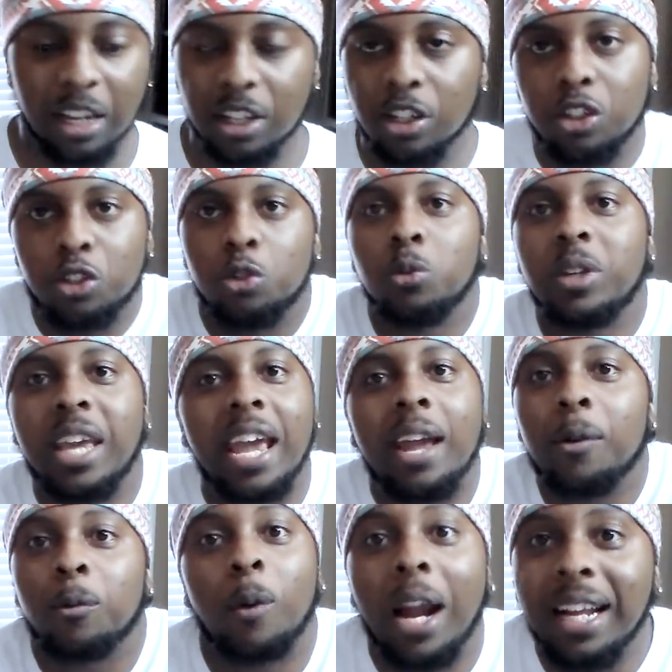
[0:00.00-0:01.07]
Like, you
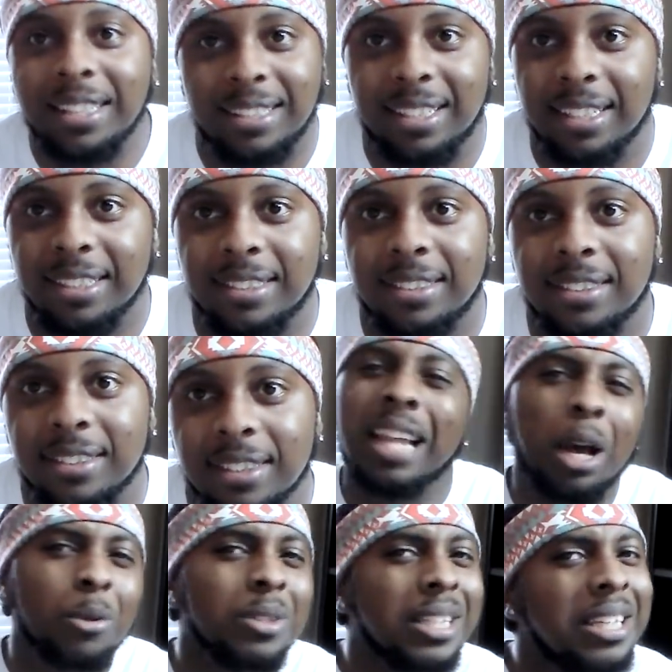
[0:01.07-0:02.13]
can't write this.
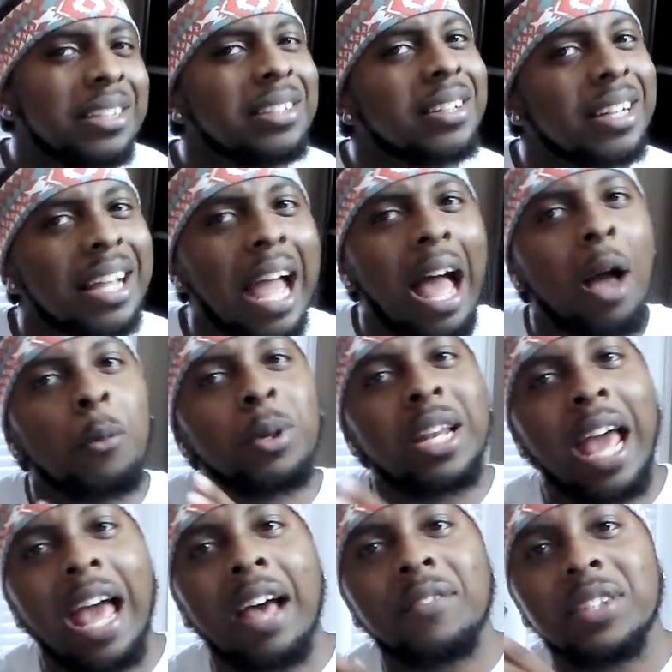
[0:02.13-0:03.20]
Now, neither guy would
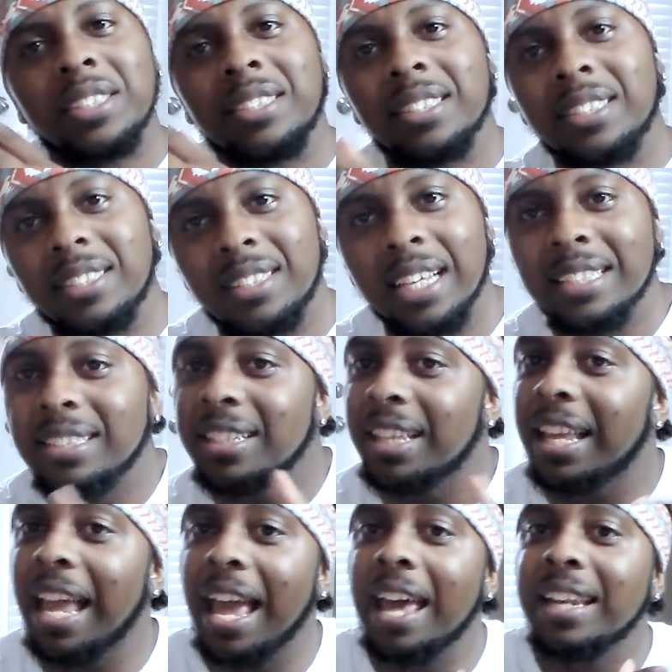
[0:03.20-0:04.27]
have the success that
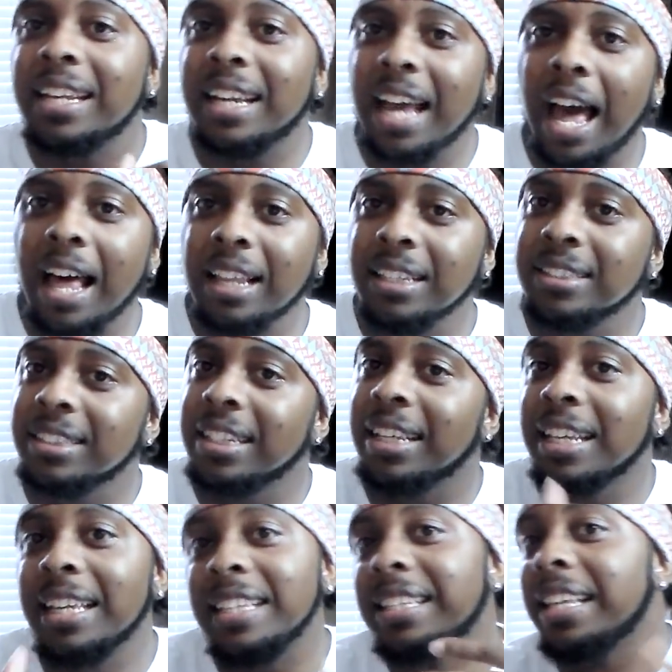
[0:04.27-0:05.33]
they had in college
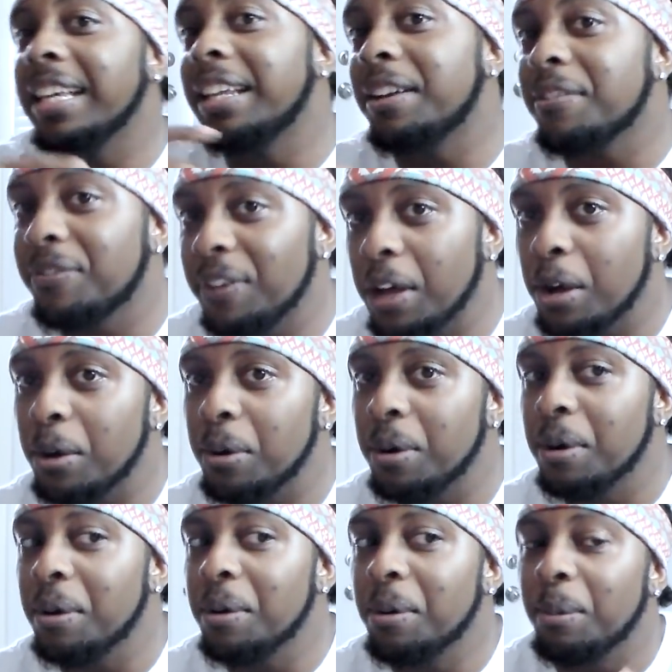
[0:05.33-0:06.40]
in the NFL,
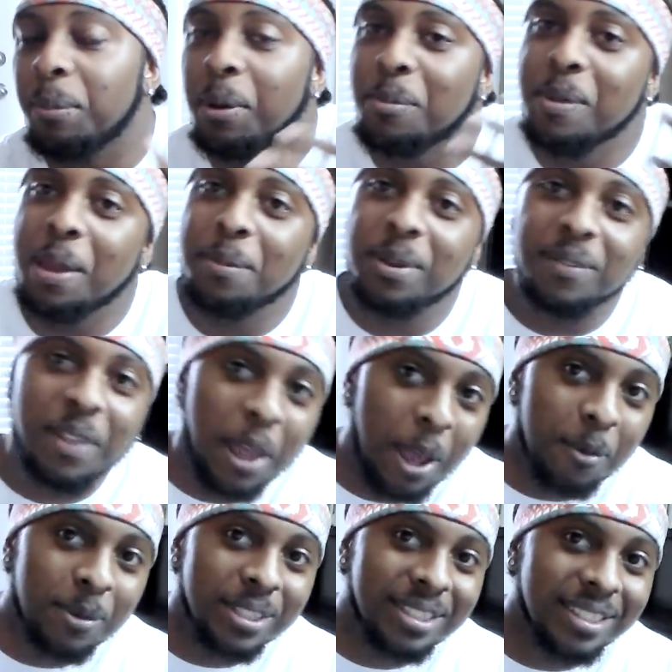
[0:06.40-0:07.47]
but maybe if they
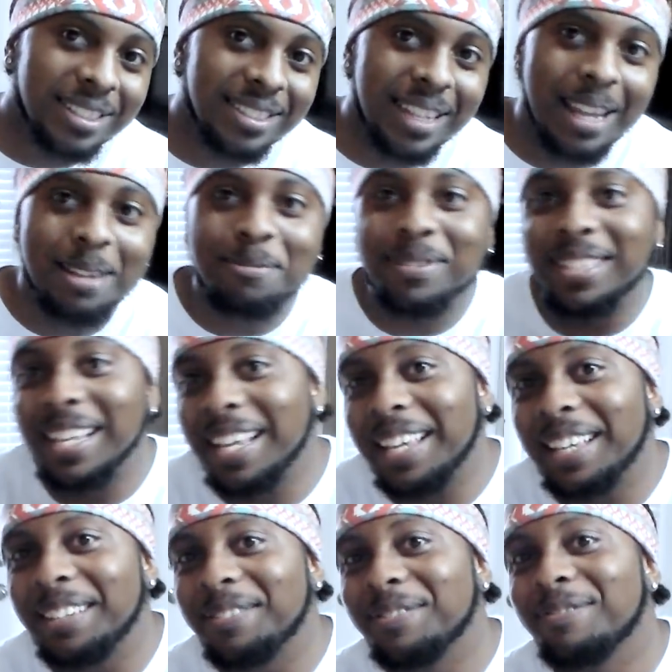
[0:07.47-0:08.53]
had went to the same
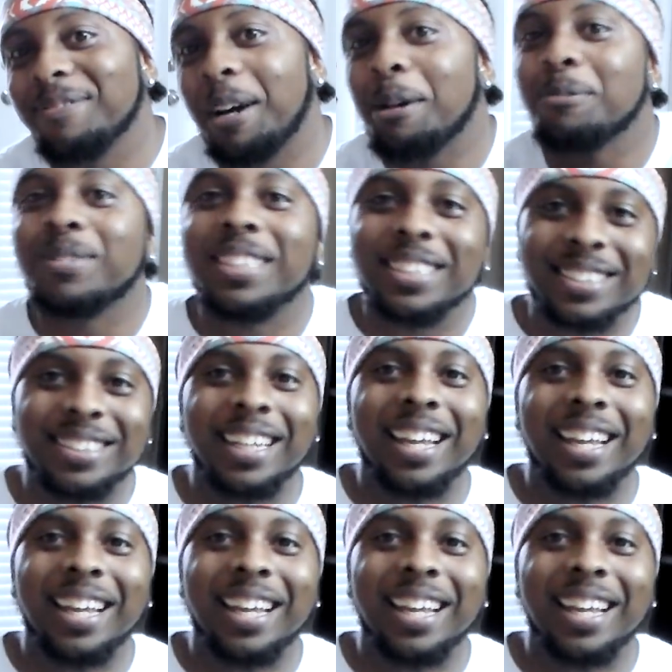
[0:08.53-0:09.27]
team, I'm just